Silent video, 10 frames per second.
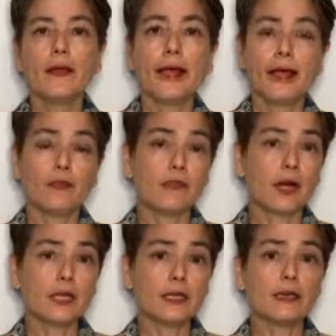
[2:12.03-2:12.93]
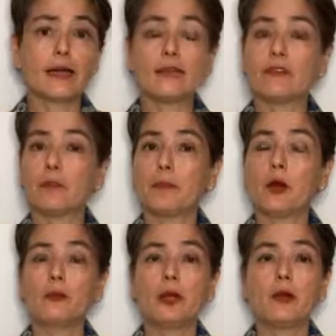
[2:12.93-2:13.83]
And finally, not even the
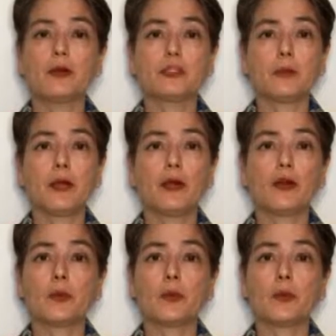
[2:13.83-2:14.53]
bone marrow is spared.